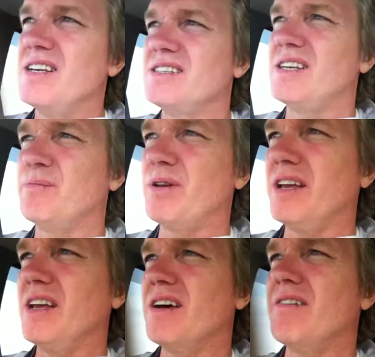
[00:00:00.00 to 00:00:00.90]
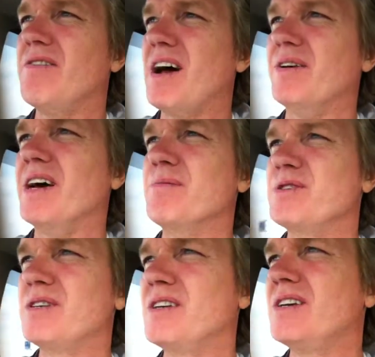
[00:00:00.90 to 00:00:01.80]
simply
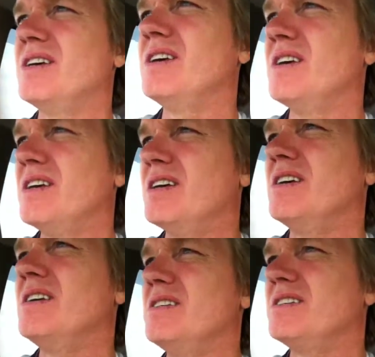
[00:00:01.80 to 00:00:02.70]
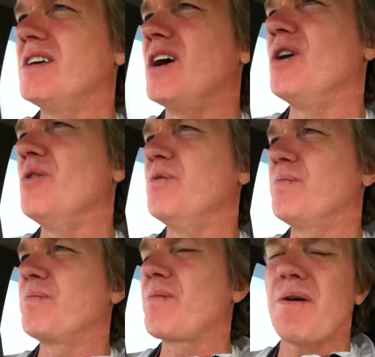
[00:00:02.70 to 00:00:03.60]
FoundUps. So
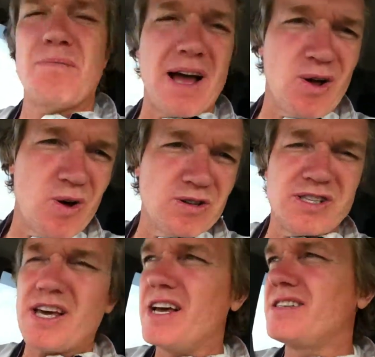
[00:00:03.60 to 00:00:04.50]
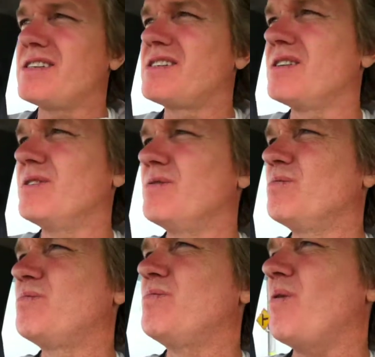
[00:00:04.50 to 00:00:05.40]
my goal is this, is
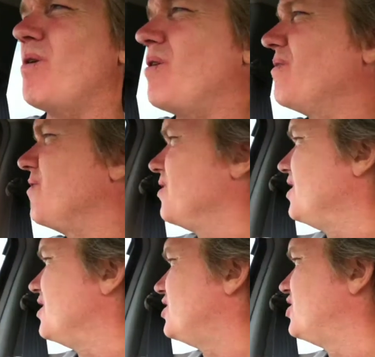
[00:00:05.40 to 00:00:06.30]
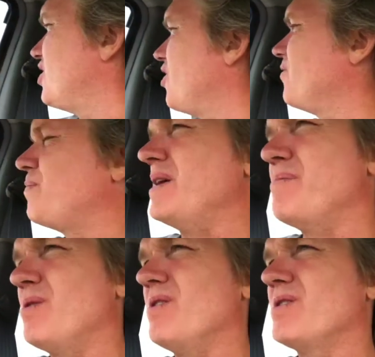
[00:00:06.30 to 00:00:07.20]
to show
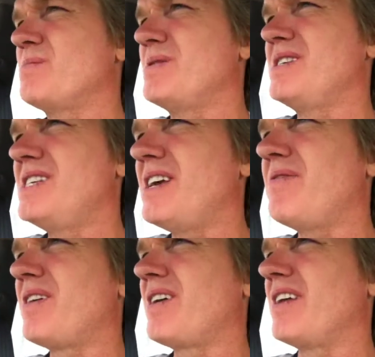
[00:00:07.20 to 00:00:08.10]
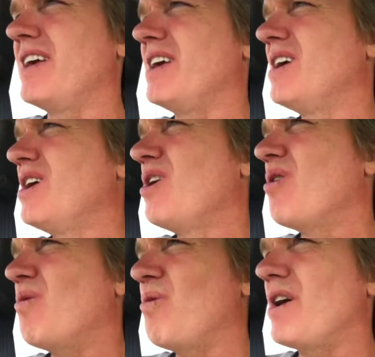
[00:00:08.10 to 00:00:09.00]
people specifically
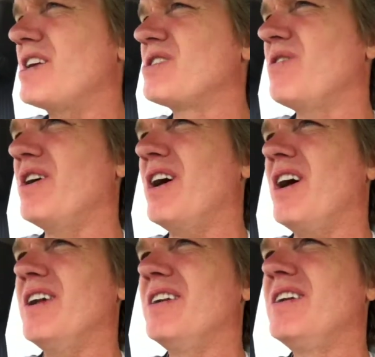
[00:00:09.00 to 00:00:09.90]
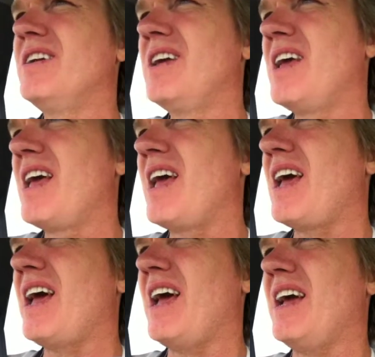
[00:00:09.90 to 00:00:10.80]
what is going on.
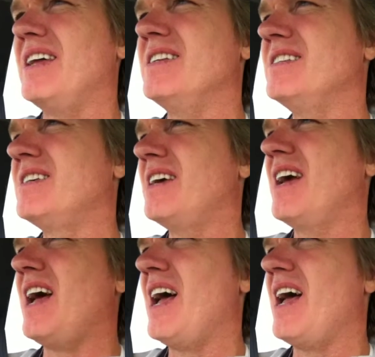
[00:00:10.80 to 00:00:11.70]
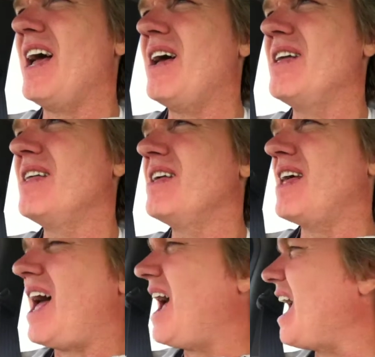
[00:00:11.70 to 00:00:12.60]
And
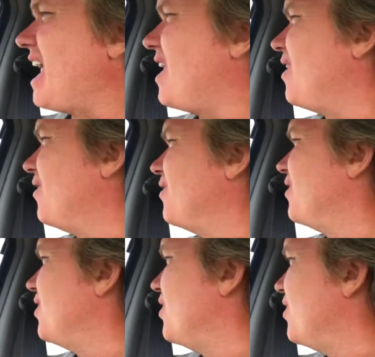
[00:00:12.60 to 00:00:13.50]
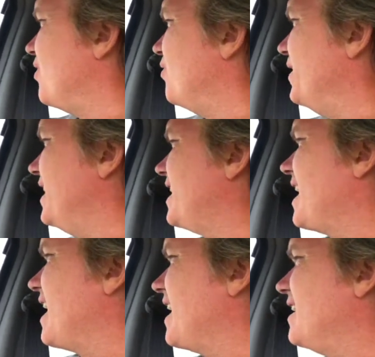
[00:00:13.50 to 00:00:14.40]
how we
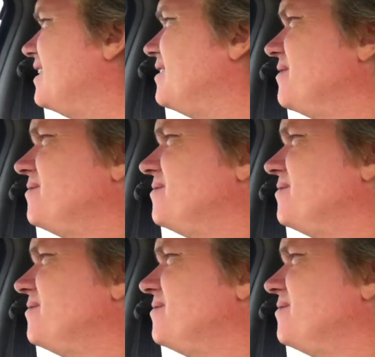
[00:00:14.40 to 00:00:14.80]
can